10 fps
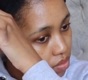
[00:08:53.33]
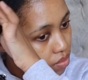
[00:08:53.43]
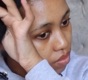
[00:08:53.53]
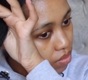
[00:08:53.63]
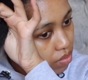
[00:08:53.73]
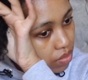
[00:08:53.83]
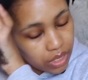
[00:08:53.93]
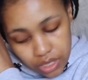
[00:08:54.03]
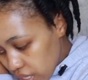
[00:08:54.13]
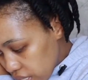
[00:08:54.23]
Smooth out
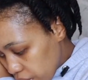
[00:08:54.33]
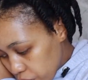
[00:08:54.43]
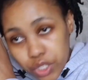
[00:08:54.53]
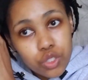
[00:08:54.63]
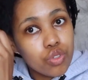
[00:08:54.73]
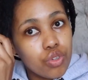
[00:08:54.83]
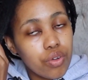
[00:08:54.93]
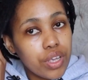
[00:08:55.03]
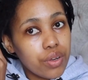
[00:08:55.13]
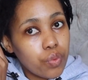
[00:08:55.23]
with my fingers,
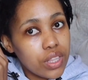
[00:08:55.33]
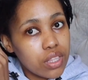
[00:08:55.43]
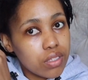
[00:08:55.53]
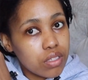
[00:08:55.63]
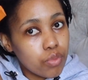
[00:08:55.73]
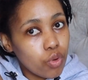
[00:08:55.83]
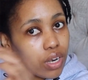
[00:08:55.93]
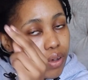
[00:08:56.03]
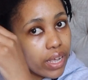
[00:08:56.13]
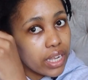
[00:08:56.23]
and then follow up
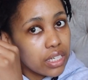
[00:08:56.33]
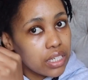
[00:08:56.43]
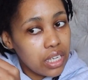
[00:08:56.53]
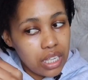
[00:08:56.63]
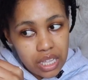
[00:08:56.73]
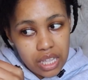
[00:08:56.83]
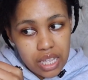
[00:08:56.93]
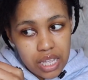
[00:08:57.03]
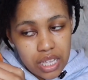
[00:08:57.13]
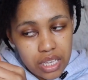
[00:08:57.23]
with my smaller
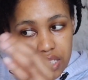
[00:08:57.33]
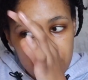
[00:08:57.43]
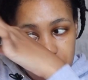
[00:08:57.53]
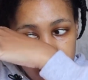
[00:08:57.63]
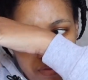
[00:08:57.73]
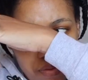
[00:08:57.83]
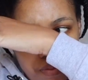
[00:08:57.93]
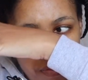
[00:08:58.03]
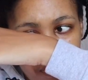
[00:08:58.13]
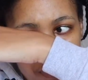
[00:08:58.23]
comb. And this is
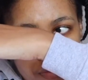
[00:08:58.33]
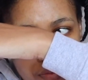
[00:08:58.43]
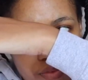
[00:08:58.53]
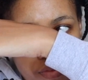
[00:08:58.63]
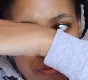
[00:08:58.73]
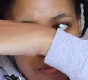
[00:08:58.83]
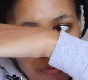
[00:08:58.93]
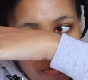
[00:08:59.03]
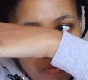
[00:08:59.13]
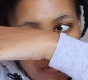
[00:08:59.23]
specifically for
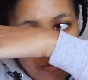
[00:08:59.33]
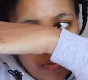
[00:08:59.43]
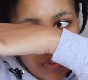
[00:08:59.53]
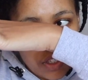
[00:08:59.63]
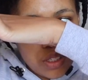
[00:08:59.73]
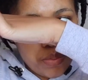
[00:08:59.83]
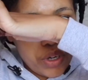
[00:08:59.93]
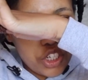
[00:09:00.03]
the ends, just so I